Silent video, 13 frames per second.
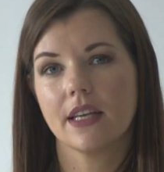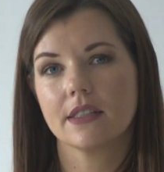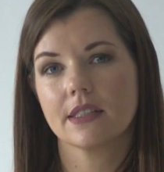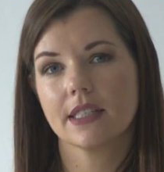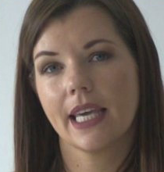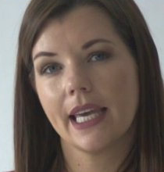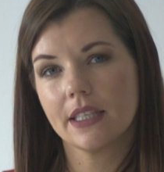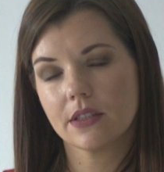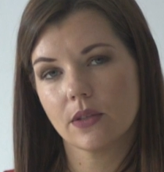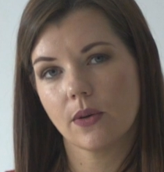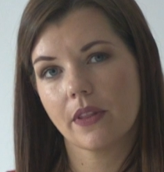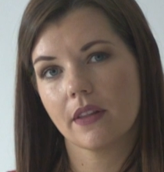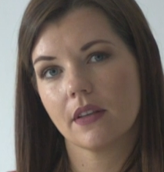there's case
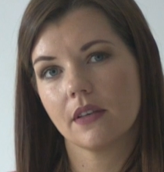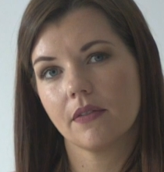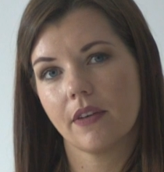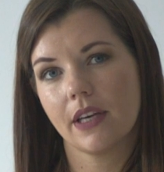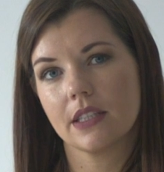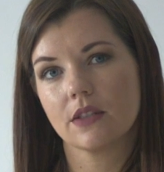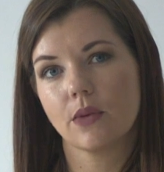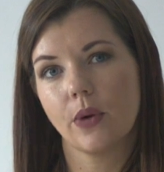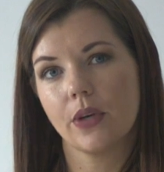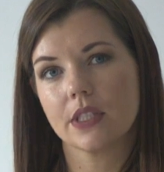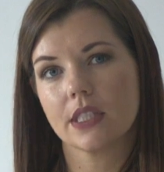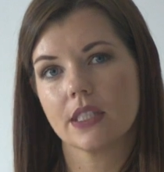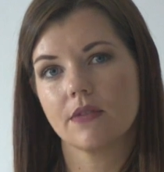law that the defense
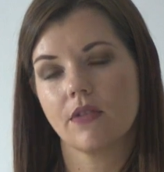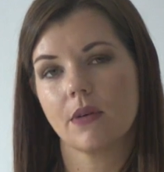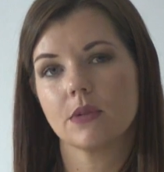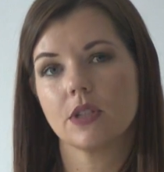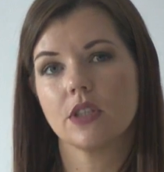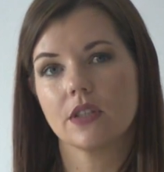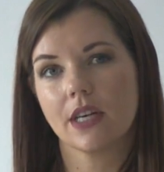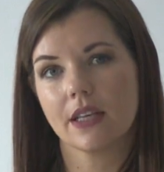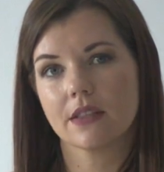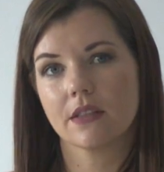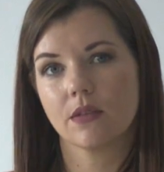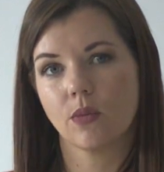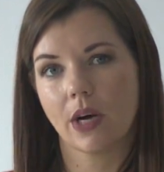quoted from
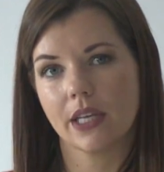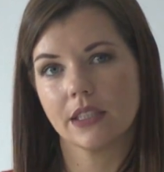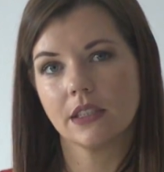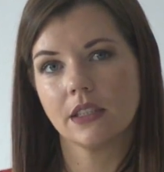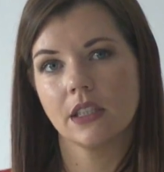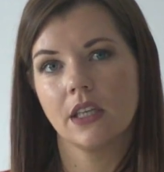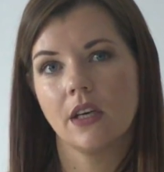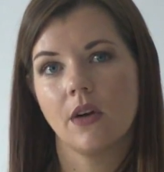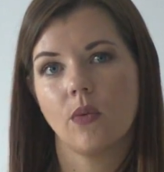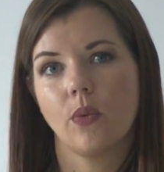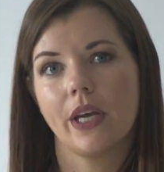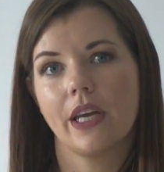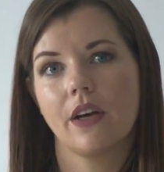2001
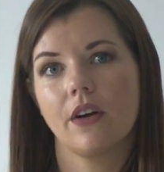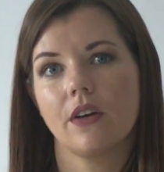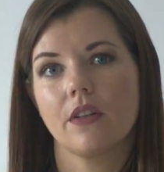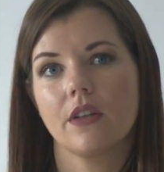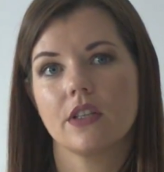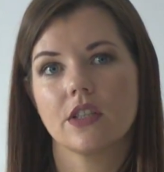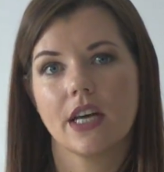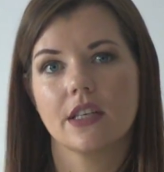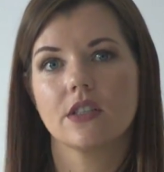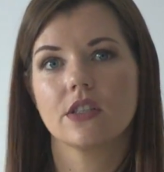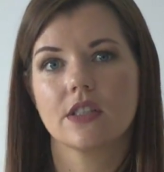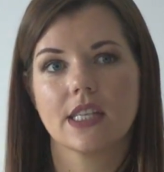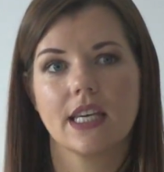where the judge
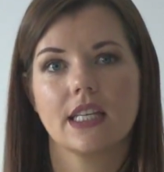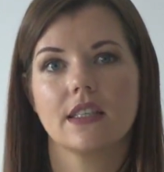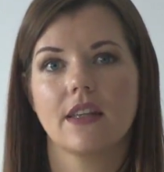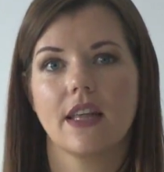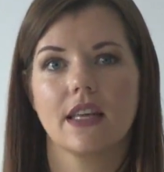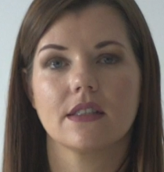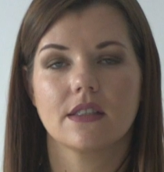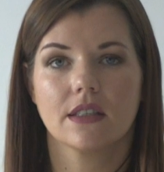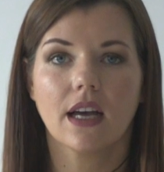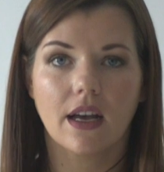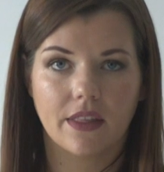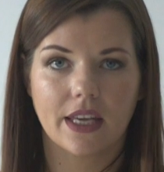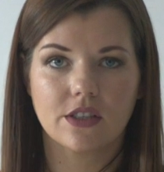said that
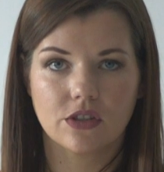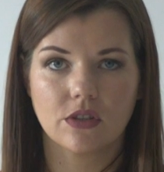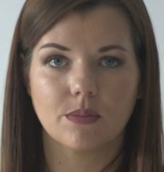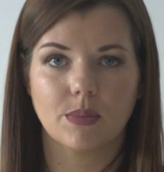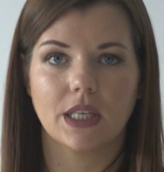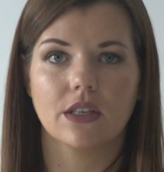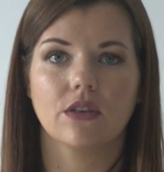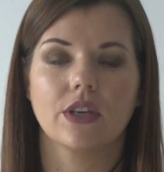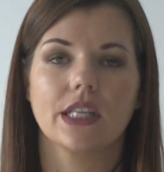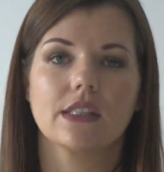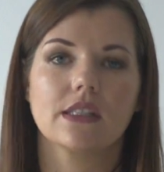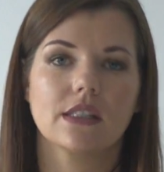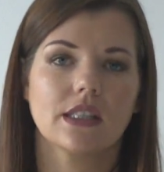they should be
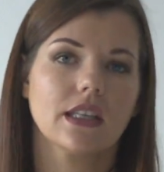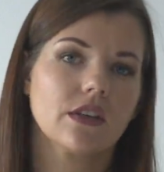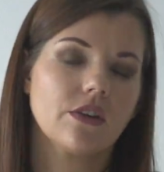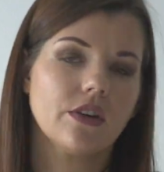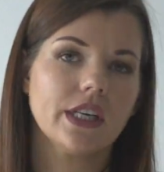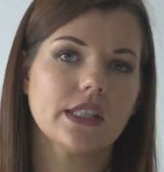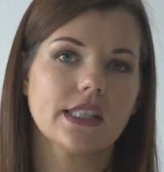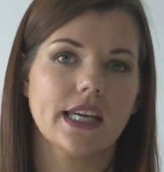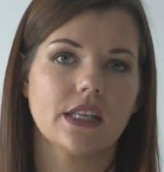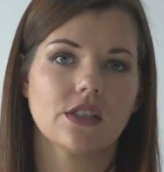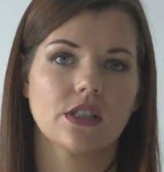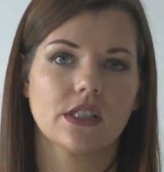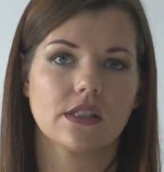accredited. And
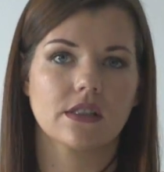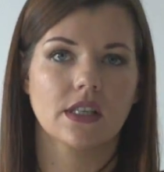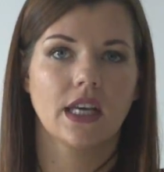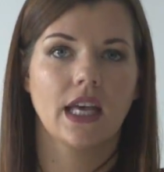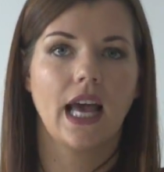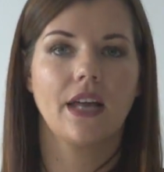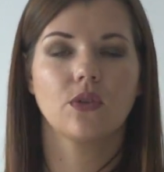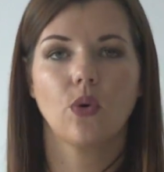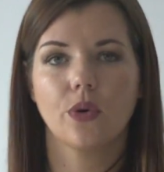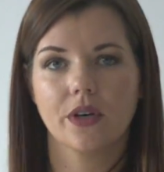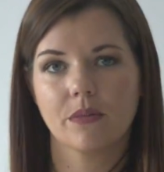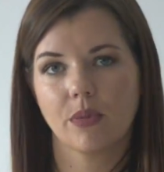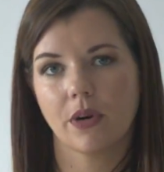accreditation is an audit